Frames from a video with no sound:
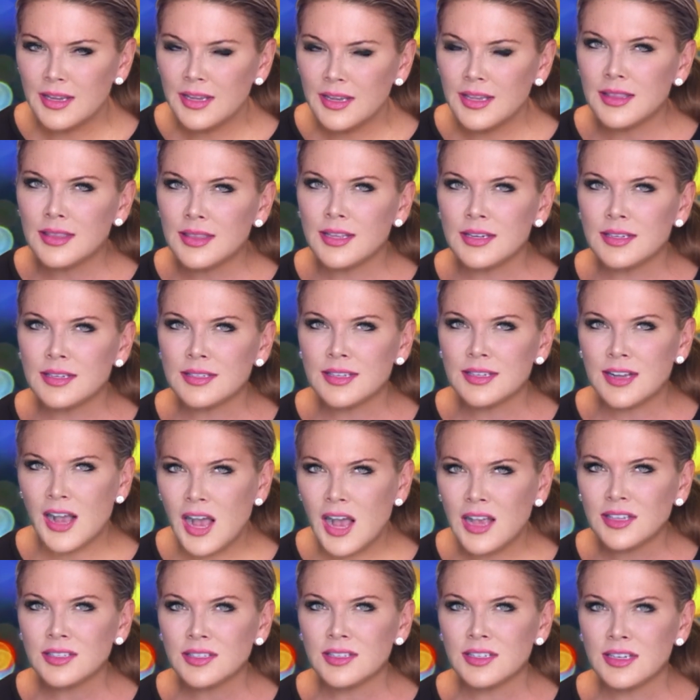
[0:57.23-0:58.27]
that is
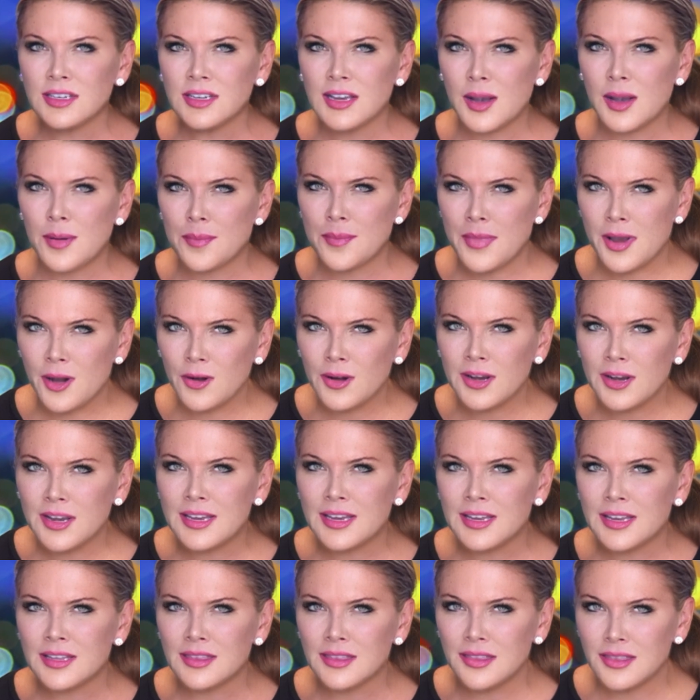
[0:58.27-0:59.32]
costing
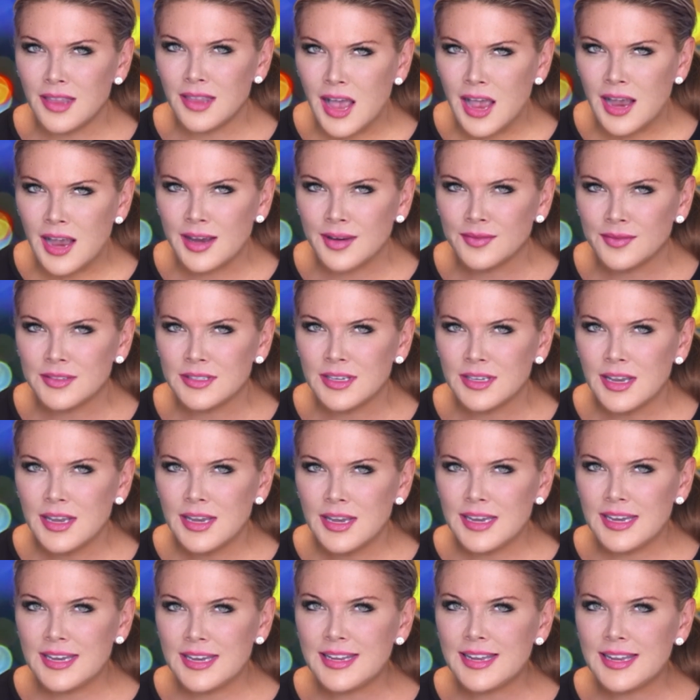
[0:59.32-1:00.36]
American lives
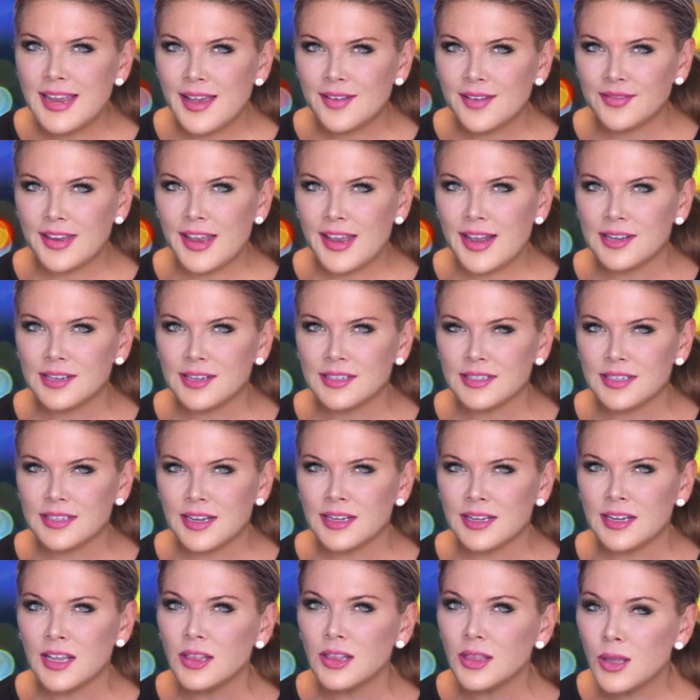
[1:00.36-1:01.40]
in
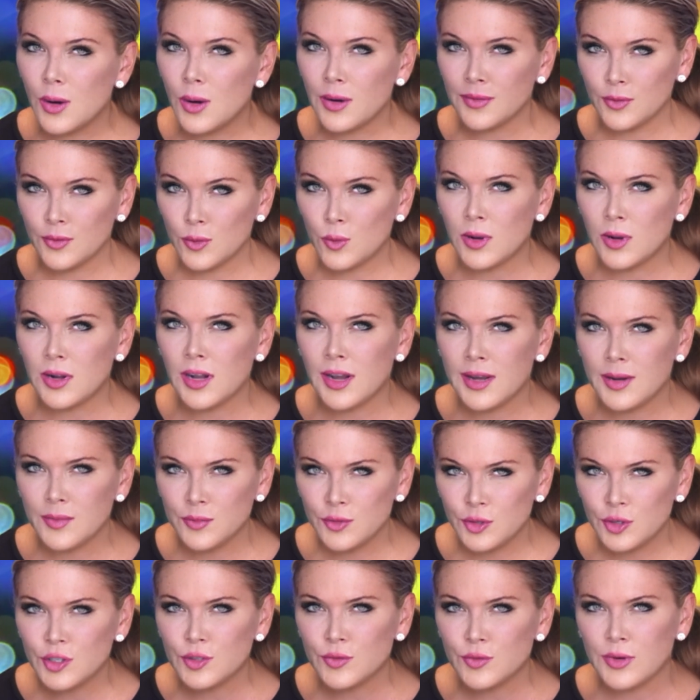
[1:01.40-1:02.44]
Afghanistan. Hello, everyone. I am
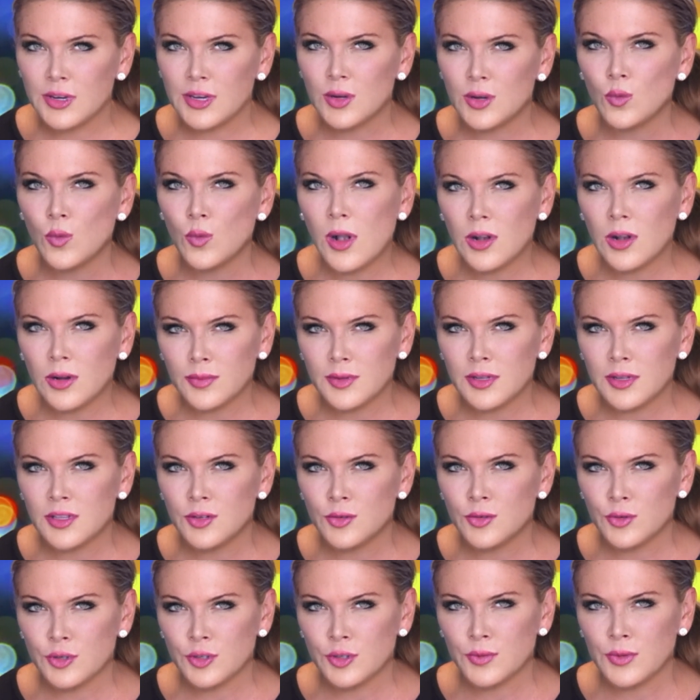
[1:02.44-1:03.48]
Trish Regan. Welcome to the
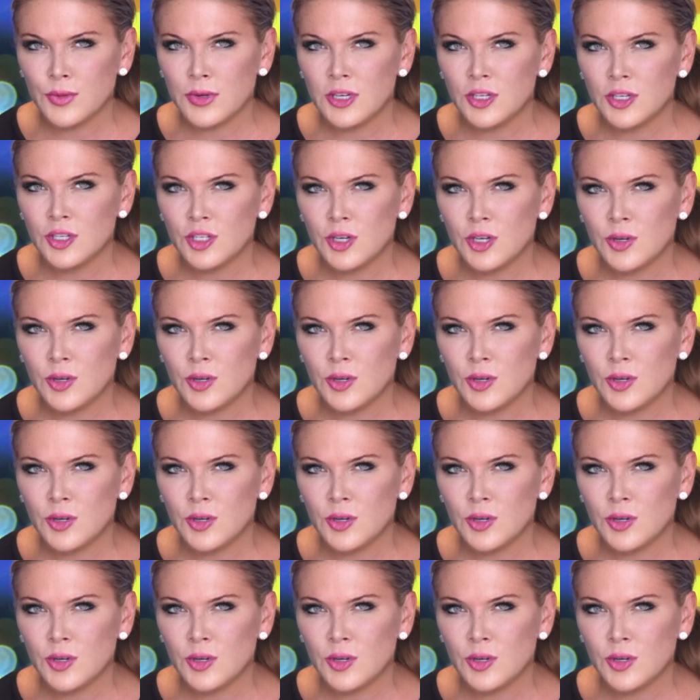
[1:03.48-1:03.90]
Trish Regan Show.